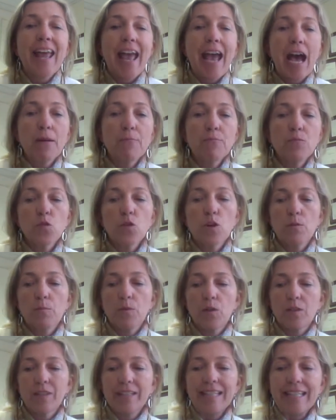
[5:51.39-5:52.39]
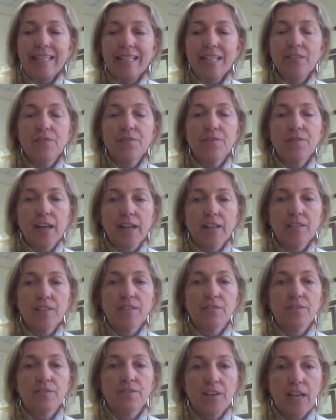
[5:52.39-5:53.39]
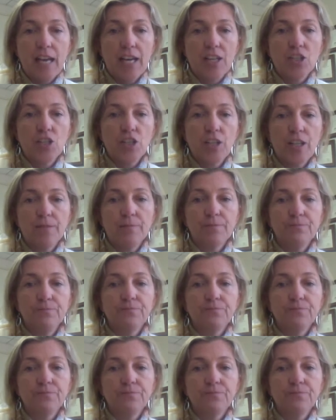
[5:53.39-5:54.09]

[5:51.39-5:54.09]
abnormal, ineffective fashion.